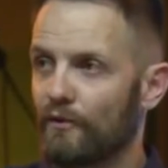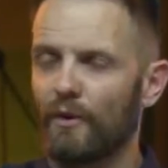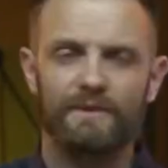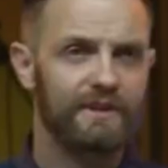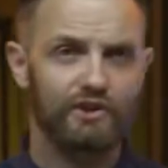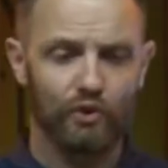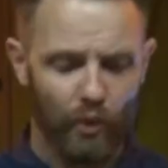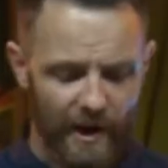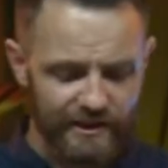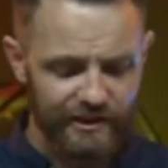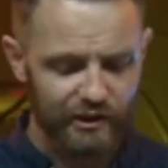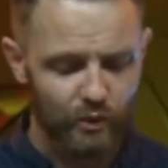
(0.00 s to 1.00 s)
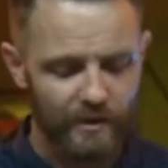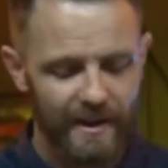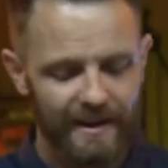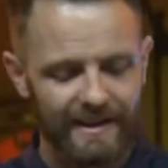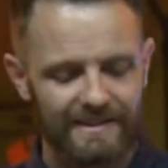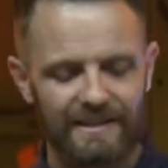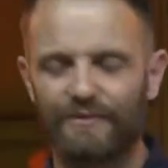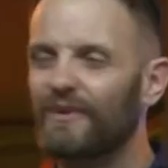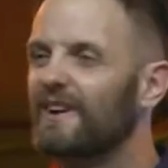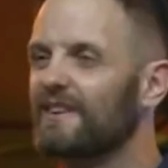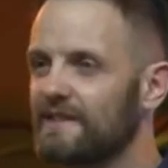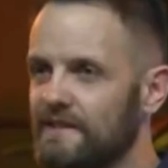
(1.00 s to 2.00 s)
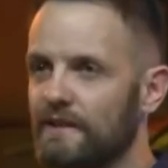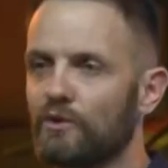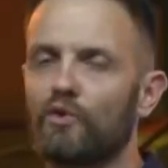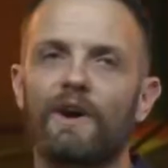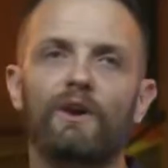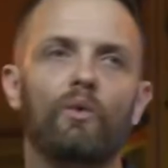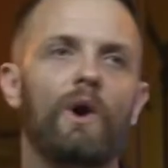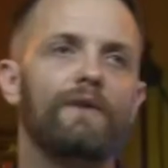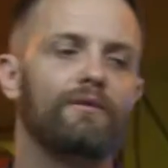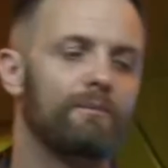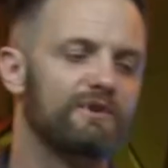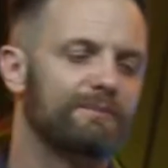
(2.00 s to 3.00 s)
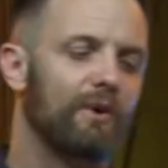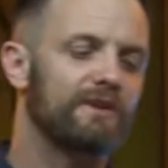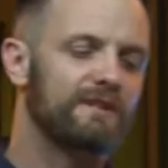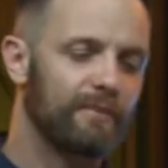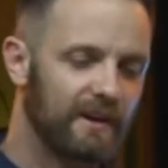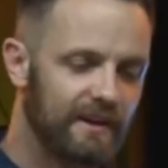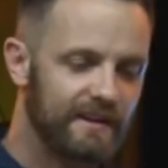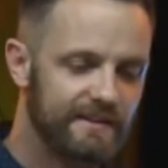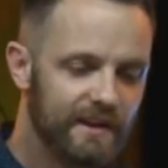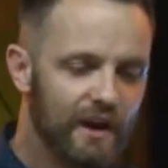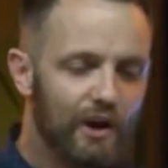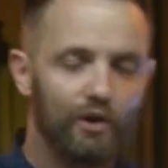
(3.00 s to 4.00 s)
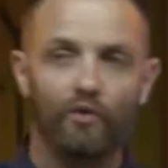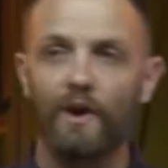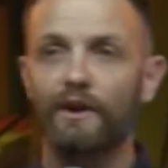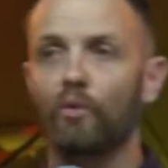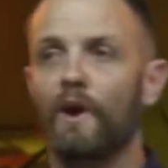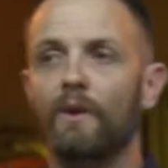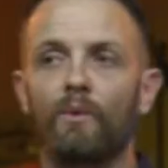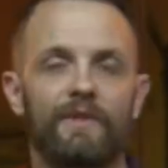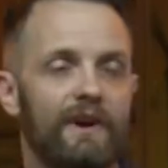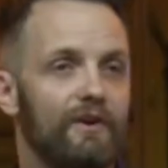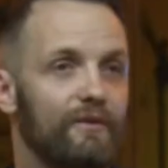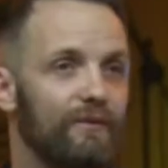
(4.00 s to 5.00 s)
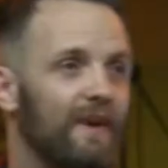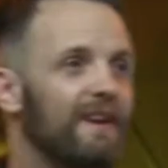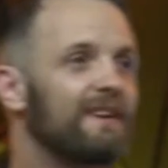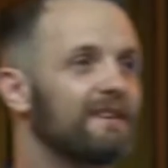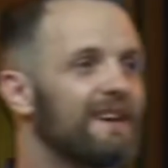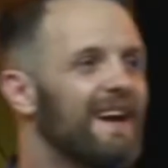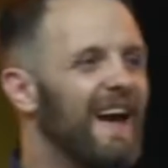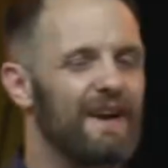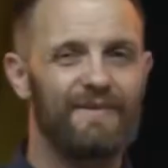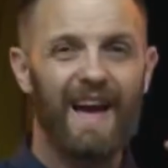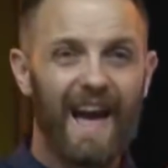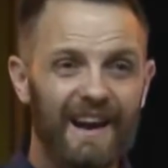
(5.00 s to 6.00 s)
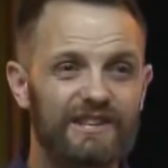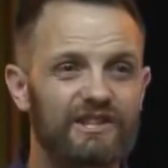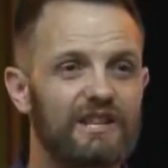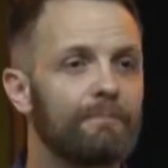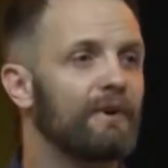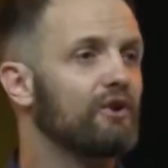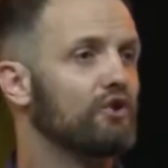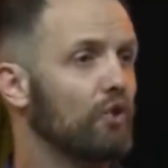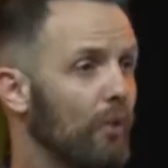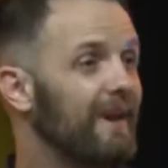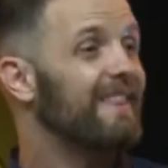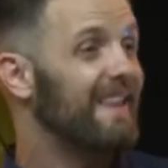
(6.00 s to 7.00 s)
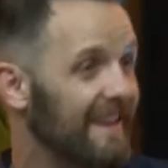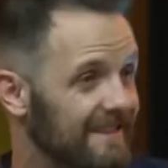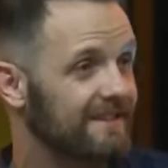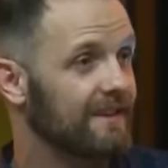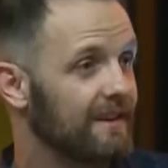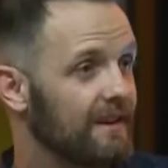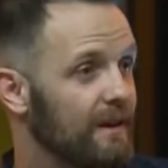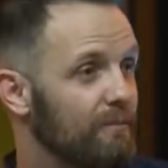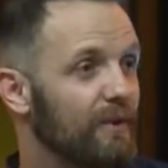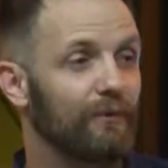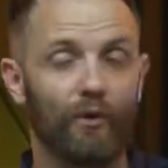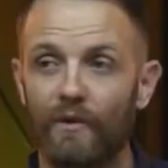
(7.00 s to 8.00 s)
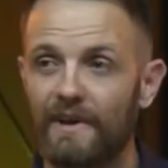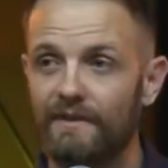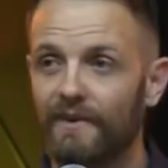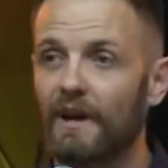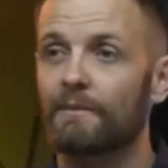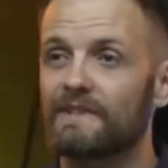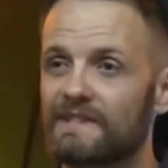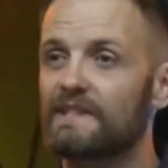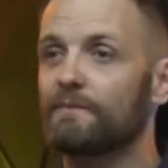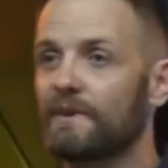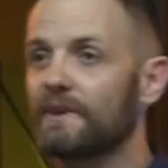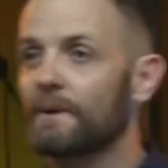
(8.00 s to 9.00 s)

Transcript: from situations when they get difficulty, who run away from responsibilities, who run away when they're offended, have actually been doing that before they even come and see